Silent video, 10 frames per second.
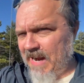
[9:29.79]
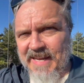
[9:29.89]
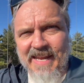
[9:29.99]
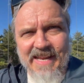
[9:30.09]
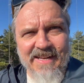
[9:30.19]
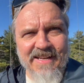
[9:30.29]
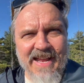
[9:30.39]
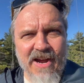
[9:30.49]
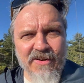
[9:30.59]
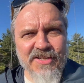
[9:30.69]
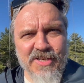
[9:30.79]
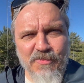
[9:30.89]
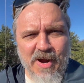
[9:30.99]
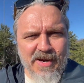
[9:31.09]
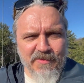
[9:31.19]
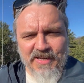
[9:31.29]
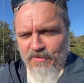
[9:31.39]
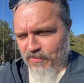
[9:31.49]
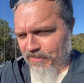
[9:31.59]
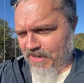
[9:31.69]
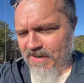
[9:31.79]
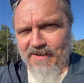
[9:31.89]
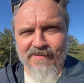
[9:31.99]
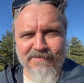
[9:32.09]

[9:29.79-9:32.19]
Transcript: I can't. How can she walk without holding on?